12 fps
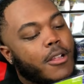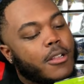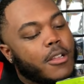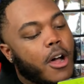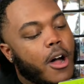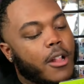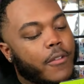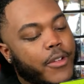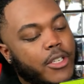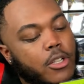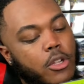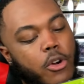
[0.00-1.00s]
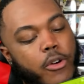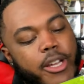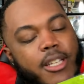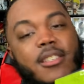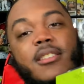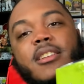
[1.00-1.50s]
And all of his
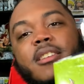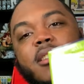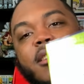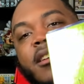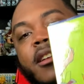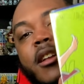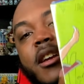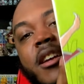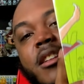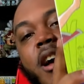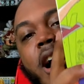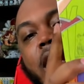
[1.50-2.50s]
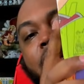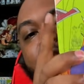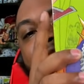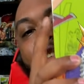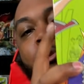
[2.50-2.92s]
gloriousness. And all of his